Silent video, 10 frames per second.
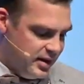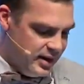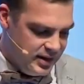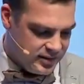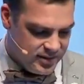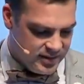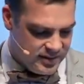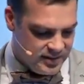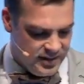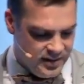
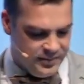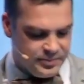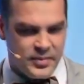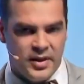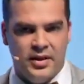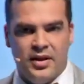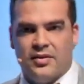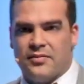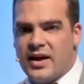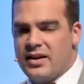electricity.
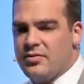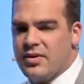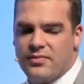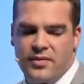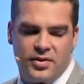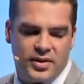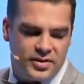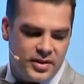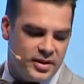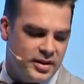Finally, we
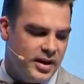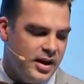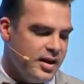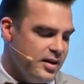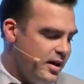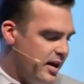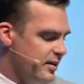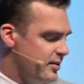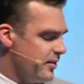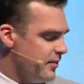focused on
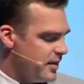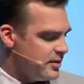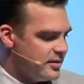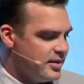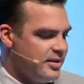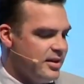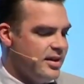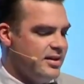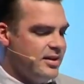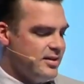energy efficiency
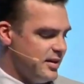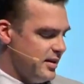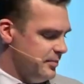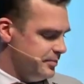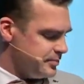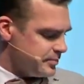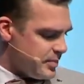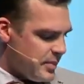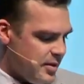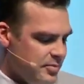in India
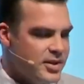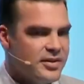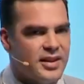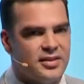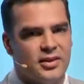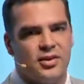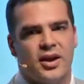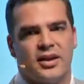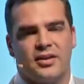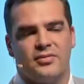because that's a
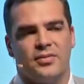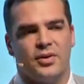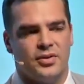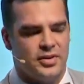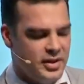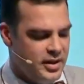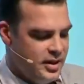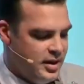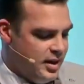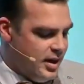low-hanging fruit.
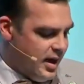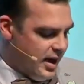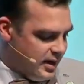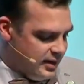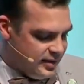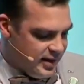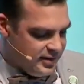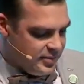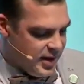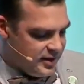And it's
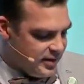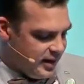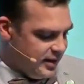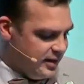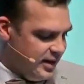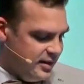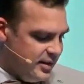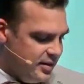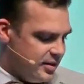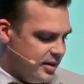estimated that in India,
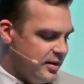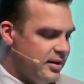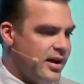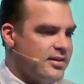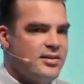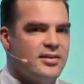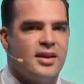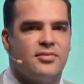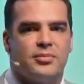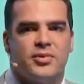you can actually
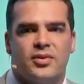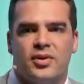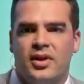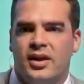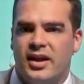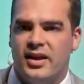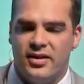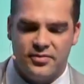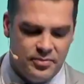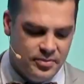save up to
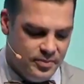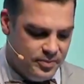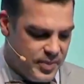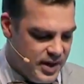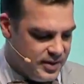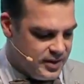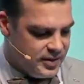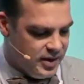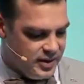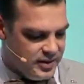$11 billion
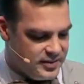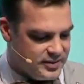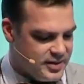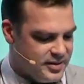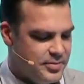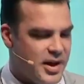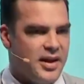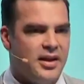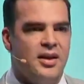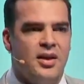just
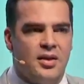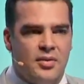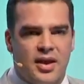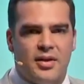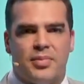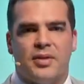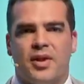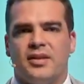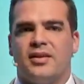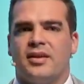by
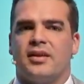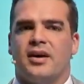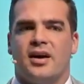implementing